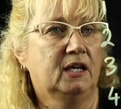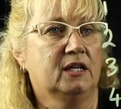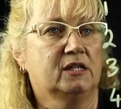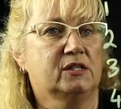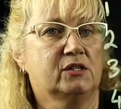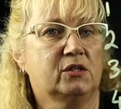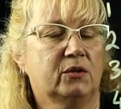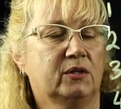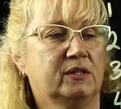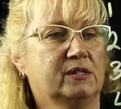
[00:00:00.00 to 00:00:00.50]

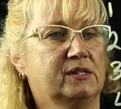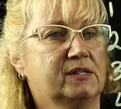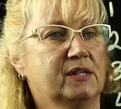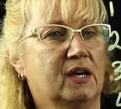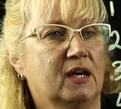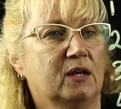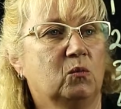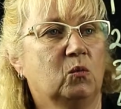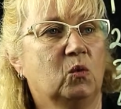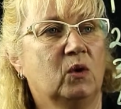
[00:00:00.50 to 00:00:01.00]
So in
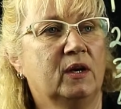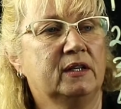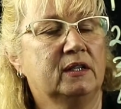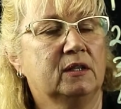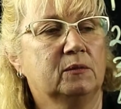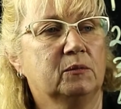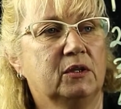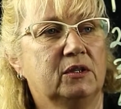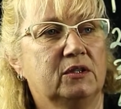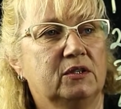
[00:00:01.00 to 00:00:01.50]
site 1
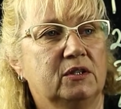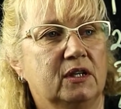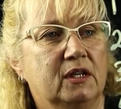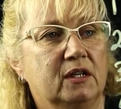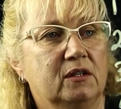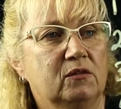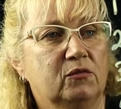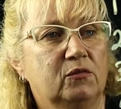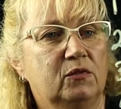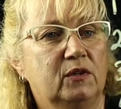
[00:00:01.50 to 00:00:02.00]
I'm going to get
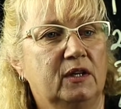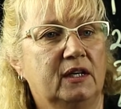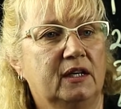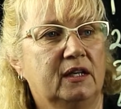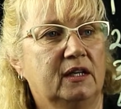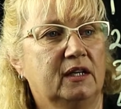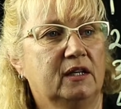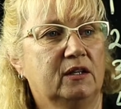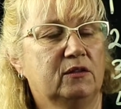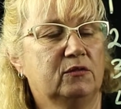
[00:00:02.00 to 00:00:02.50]

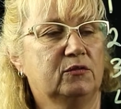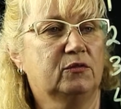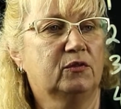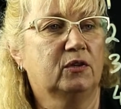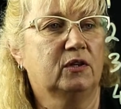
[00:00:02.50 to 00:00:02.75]
5